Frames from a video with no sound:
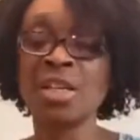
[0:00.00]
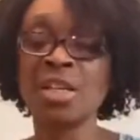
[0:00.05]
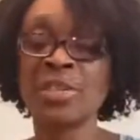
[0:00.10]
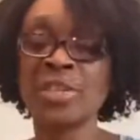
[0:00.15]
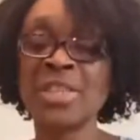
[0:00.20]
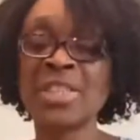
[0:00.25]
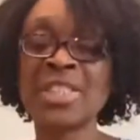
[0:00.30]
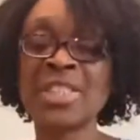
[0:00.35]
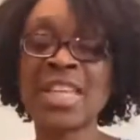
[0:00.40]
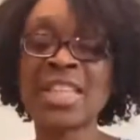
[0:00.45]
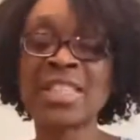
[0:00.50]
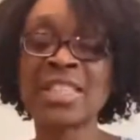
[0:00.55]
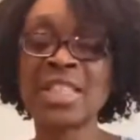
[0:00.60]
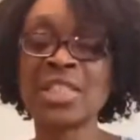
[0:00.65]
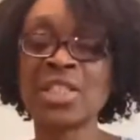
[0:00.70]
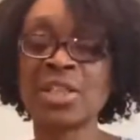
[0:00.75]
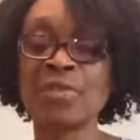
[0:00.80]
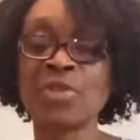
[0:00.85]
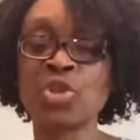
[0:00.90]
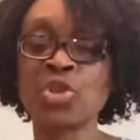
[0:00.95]
the
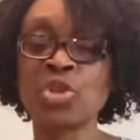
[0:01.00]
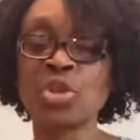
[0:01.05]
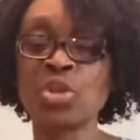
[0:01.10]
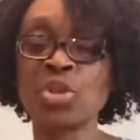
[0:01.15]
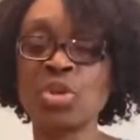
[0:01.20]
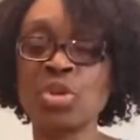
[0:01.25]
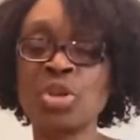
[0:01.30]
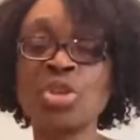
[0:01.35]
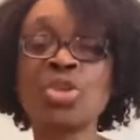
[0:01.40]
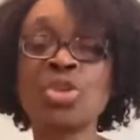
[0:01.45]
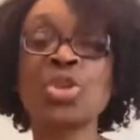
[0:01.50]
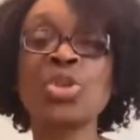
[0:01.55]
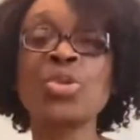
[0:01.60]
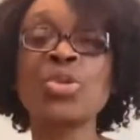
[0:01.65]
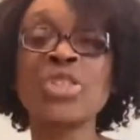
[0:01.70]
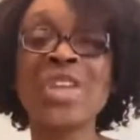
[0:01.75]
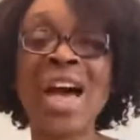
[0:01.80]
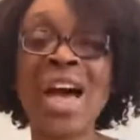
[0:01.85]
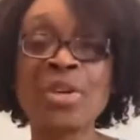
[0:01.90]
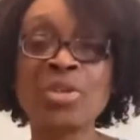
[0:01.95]
16th of June,
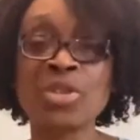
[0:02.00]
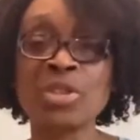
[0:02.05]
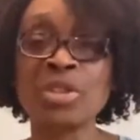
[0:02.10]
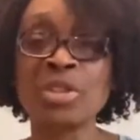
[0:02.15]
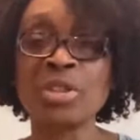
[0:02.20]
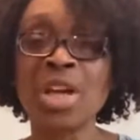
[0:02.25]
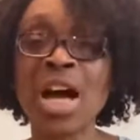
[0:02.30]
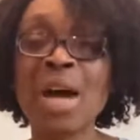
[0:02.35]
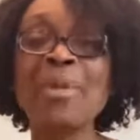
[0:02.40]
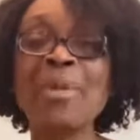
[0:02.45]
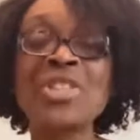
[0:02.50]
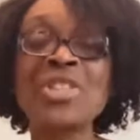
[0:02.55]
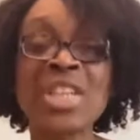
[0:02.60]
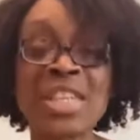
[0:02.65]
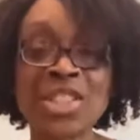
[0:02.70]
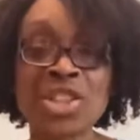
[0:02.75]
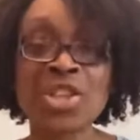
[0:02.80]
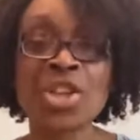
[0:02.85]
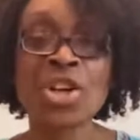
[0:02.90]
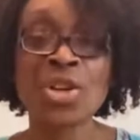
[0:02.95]
2000. How much
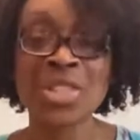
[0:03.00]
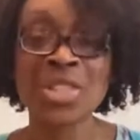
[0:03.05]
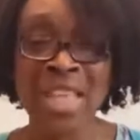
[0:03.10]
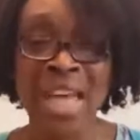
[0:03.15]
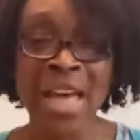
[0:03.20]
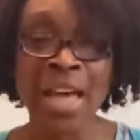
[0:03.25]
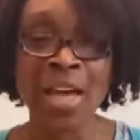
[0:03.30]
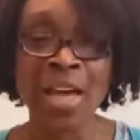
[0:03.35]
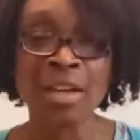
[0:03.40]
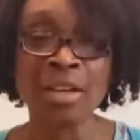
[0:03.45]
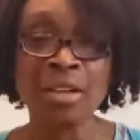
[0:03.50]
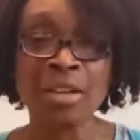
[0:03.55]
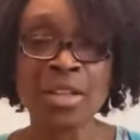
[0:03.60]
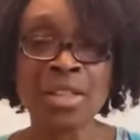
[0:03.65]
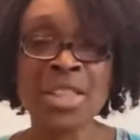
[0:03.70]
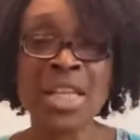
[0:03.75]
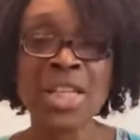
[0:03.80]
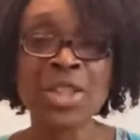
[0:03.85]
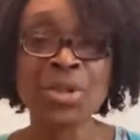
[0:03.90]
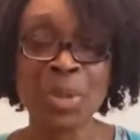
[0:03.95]
years ago is that?
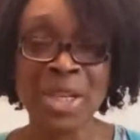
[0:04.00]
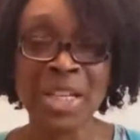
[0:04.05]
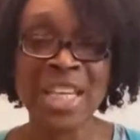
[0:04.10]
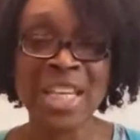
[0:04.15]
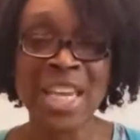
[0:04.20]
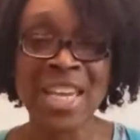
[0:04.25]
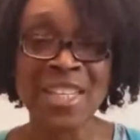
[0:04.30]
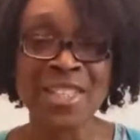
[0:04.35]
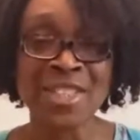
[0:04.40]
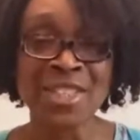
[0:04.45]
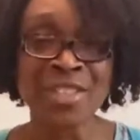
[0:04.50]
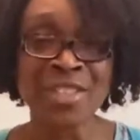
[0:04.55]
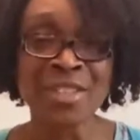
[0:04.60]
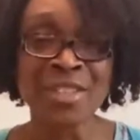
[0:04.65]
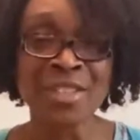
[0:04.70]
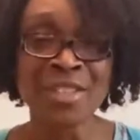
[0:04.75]
Is that 20 years?